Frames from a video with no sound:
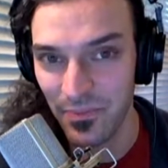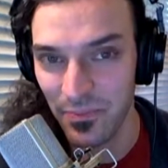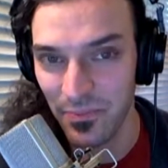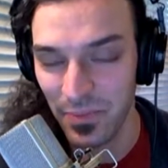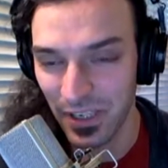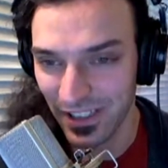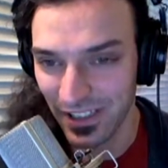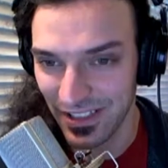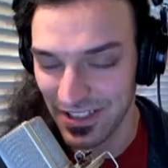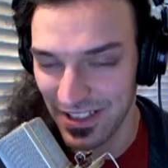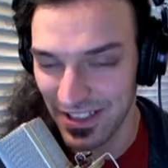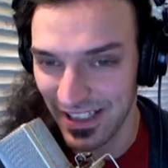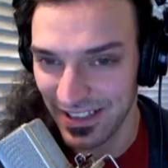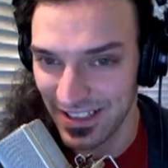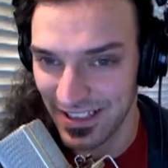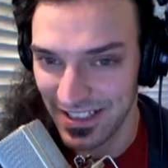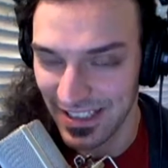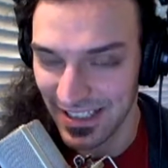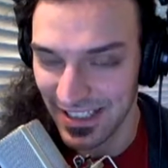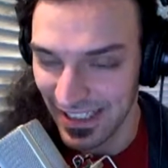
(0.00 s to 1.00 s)
because they
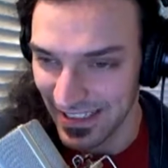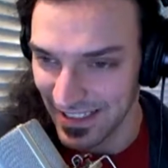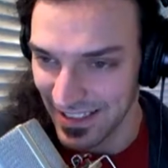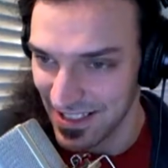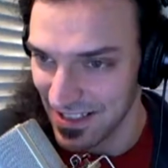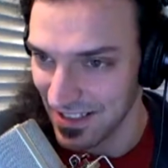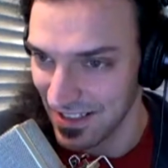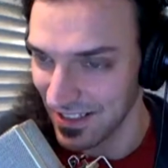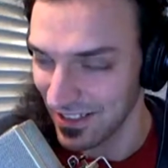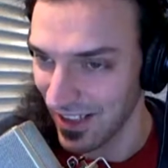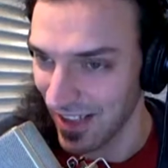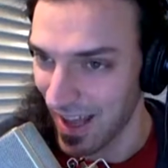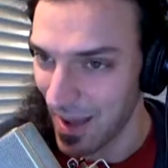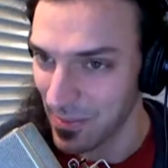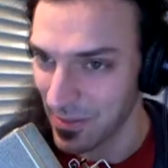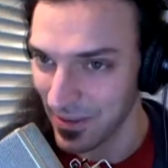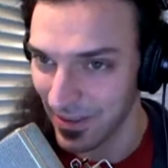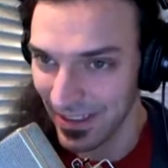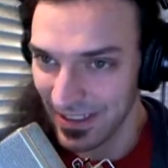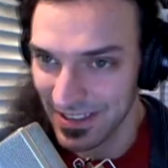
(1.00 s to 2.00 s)
it still
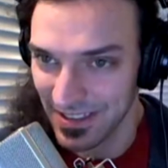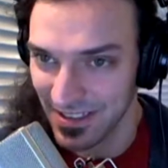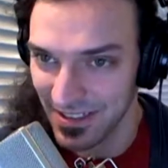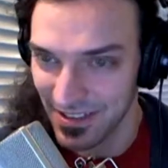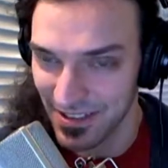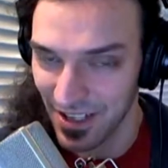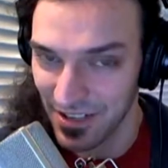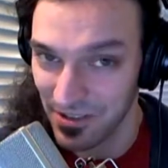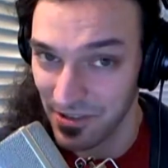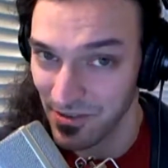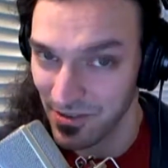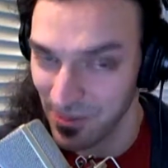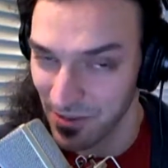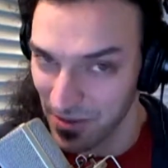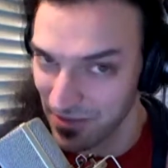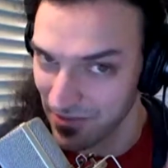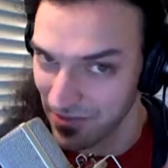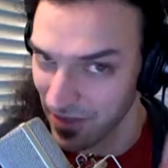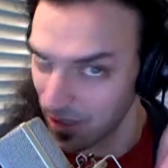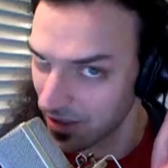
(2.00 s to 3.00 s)
operates in such a sort
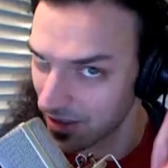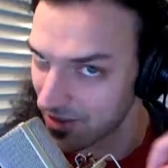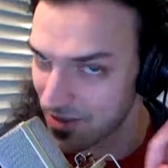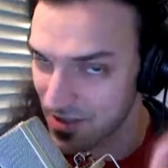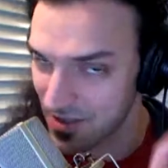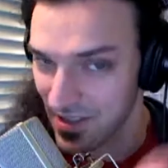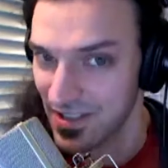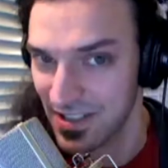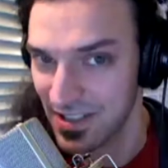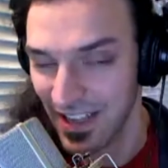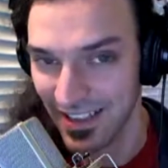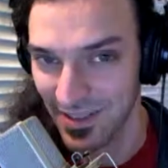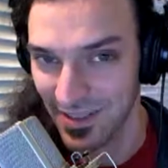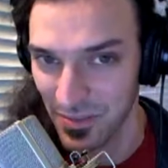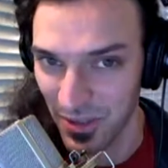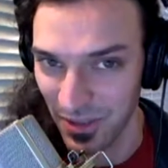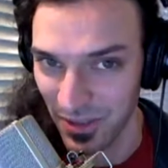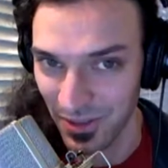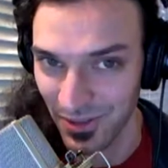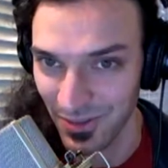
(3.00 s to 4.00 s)
of
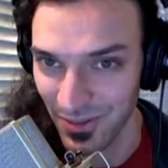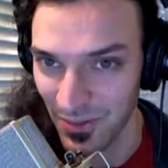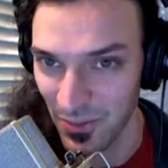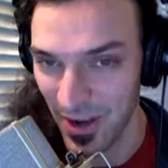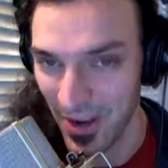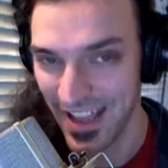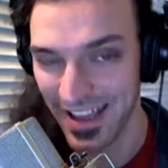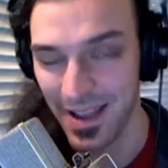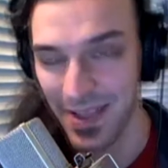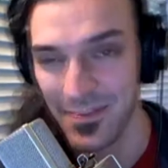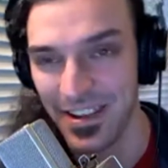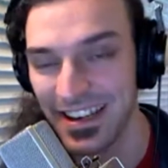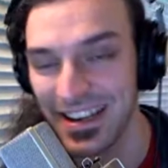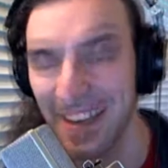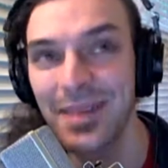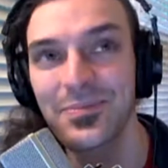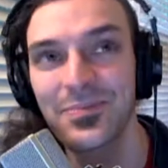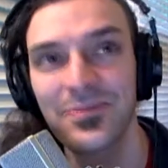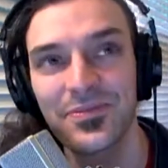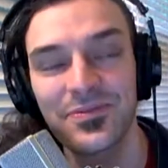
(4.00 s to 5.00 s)
unsustainable way. I mean,
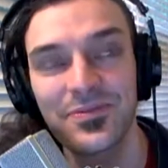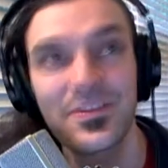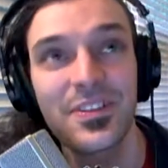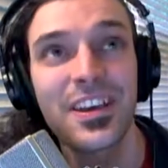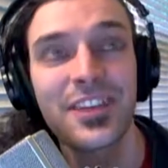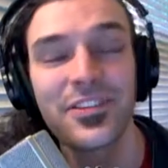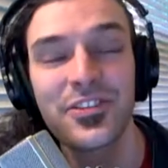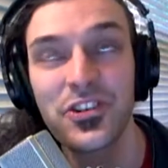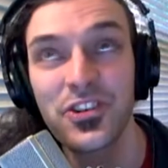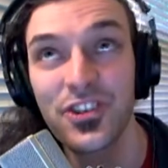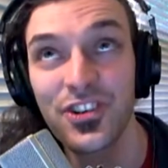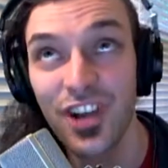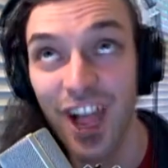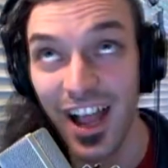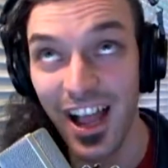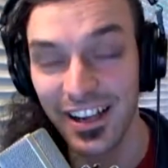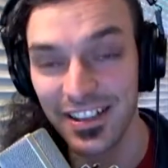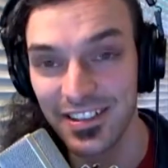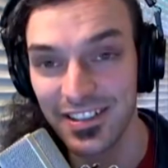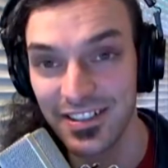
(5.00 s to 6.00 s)
I'm
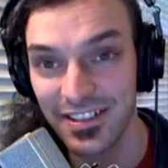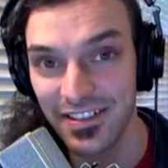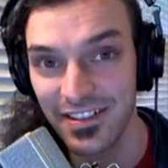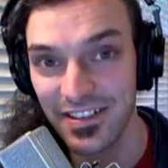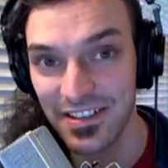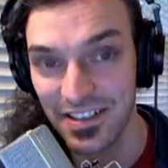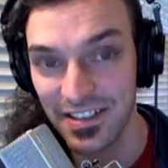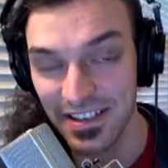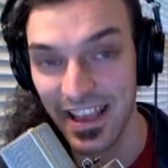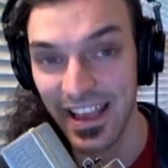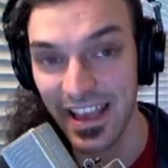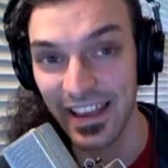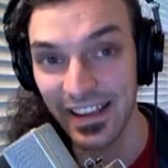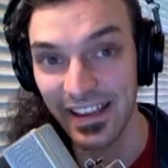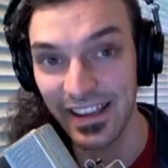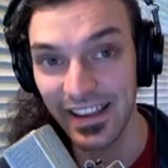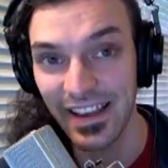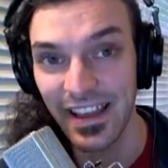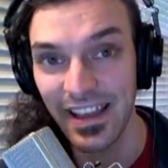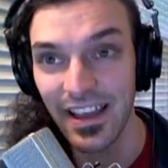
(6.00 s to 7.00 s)
shocked to this
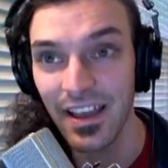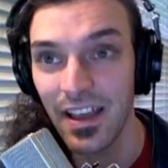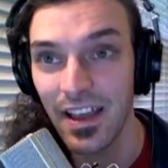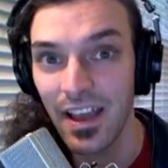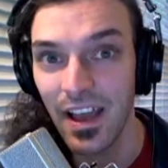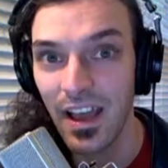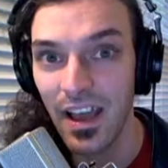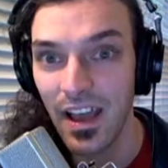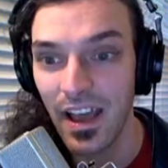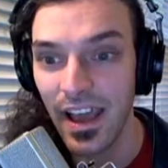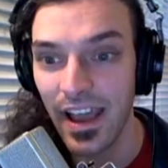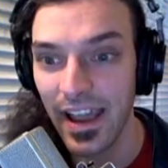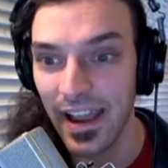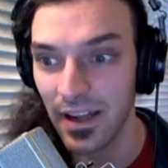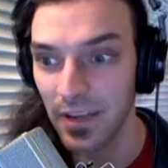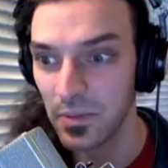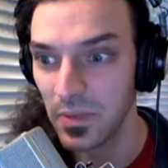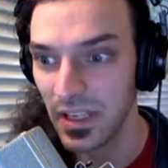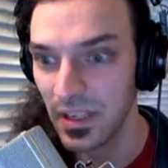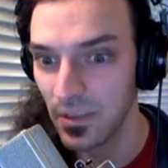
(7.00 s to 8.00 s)
day
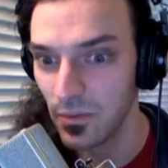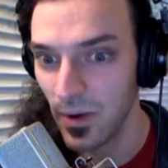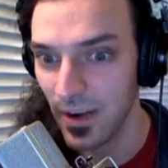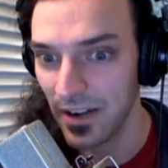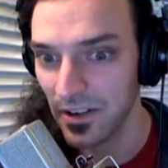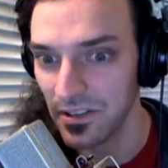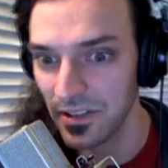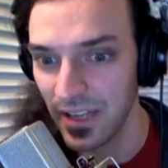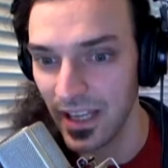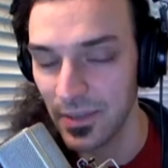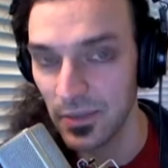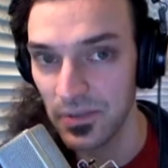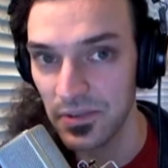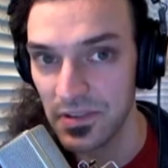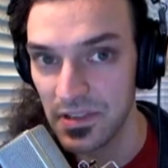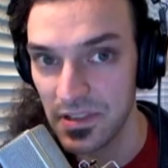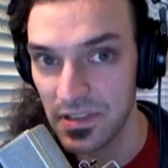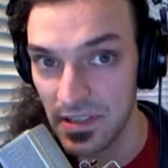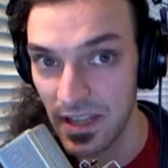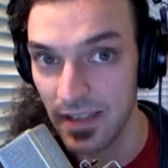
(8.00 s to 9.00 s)
how many record labels
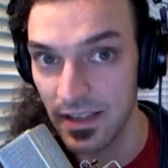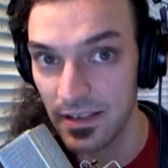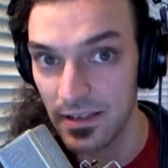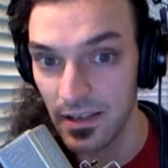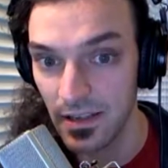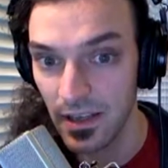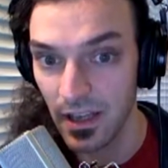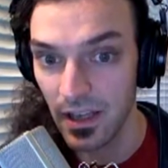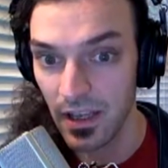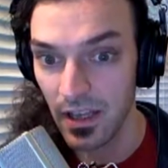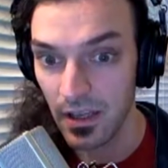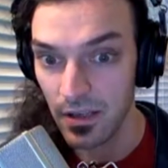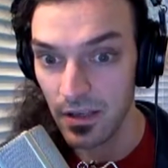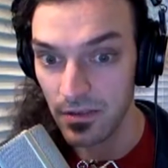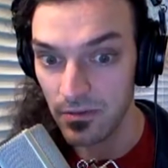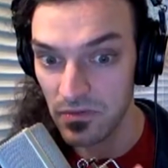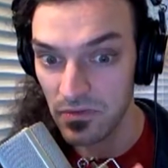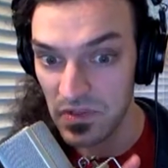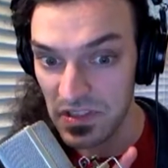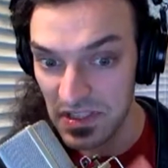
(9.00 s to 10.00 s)
send
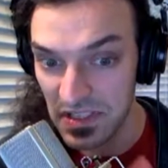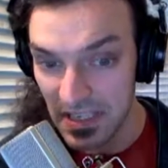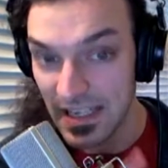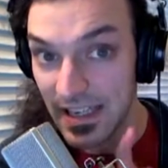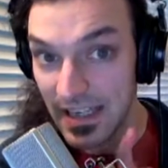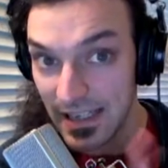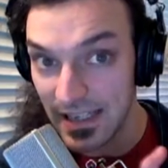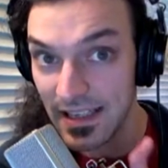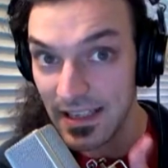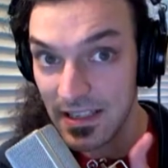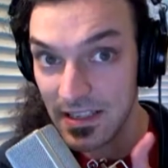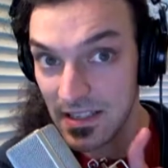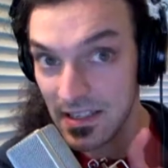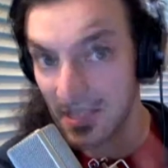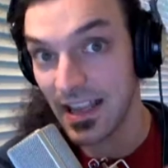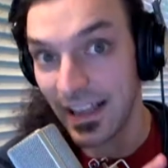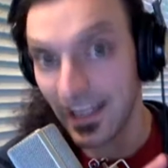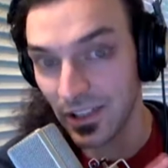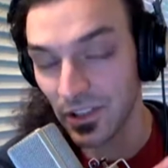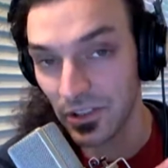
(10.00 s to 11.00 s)
C D
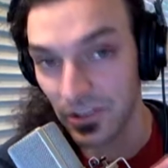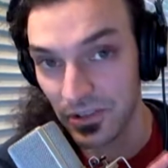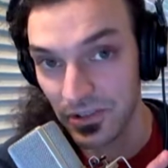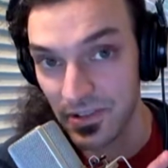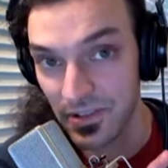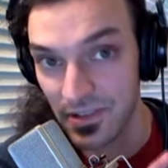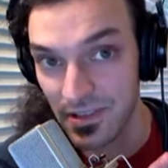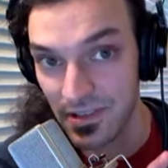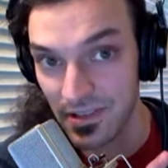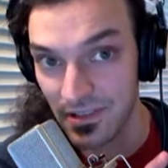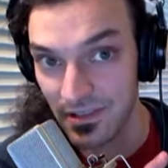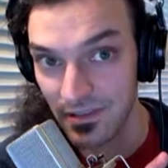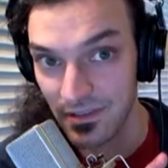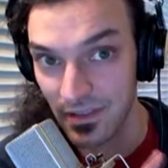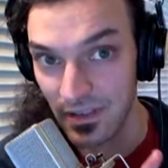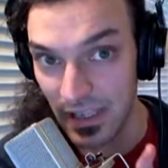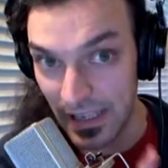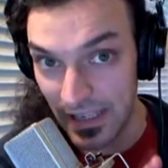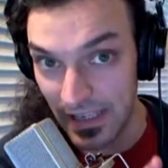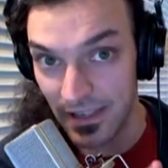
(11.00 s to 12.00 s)
singles
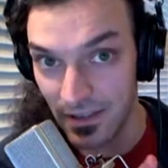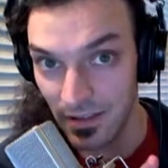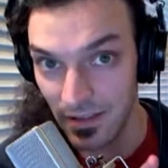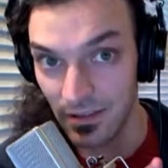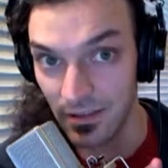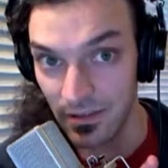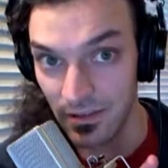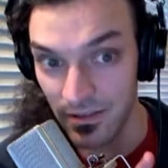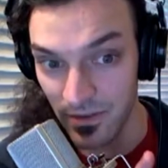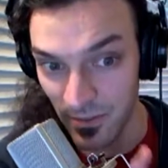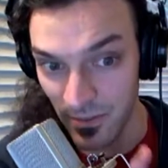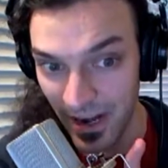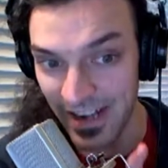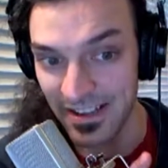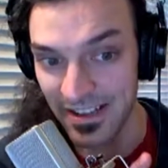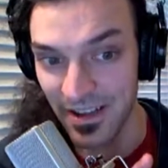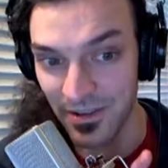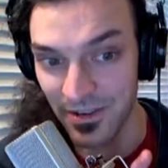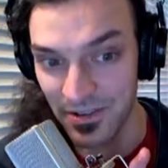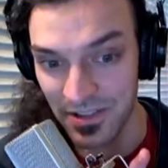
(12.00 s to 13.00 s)
into the
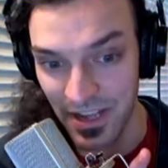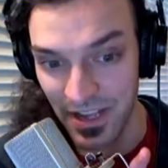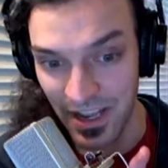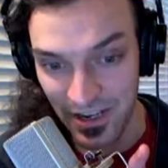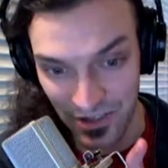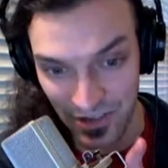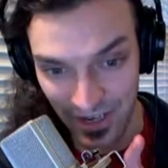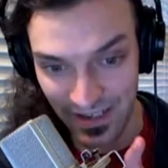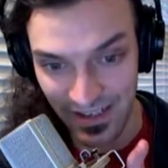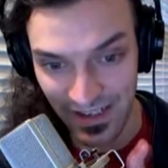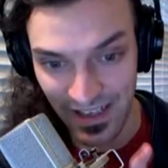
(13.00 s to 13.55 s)
radio station.